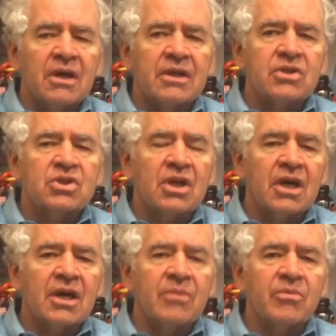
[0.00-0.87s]
Each
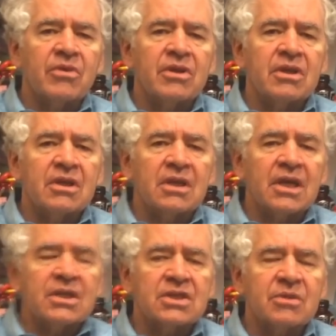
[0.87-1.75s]
time the
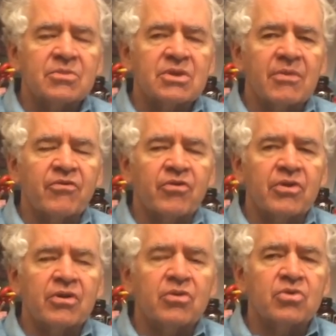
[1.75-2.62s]
case comes up
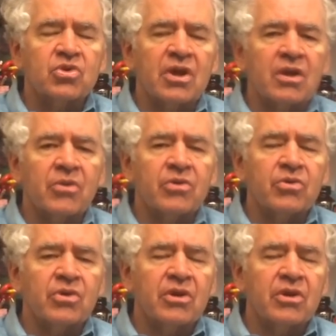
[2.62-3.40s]
for a new trial or a new